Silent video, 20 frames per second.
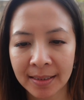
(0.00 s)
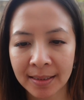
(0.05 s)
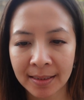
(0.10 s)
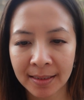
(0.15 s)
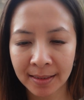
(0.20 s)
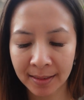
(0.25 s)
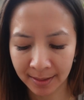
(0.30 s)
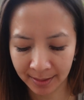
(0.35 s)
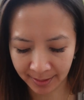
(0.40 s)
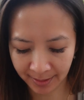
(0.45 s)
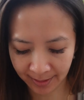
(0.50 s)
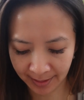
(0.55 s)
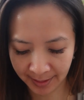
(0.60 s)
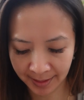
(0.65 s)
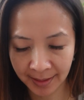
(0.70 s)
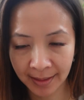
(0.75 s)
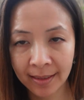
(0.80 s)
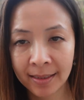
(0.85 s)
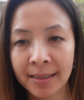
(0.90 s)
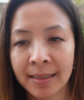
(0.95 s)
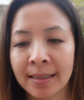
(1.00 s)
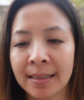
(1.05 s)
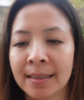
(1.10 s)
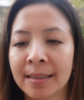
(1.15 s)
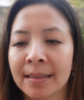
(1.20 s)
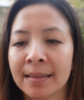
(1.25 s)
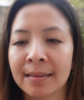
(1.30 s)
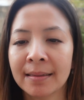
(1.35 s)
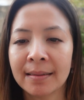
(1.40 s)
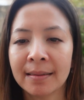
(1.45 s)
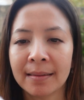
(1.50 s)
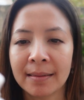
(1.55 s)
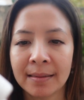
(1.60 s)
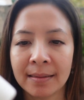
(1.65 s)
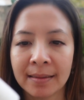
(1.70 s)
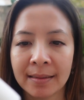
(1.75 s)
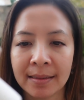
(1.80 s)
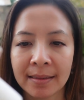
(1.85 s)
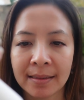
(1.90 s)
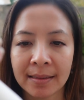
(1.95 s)

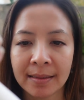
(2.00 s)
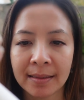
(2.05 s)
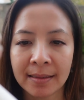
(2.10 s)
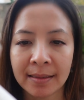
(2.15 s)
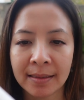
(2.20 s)
(silence)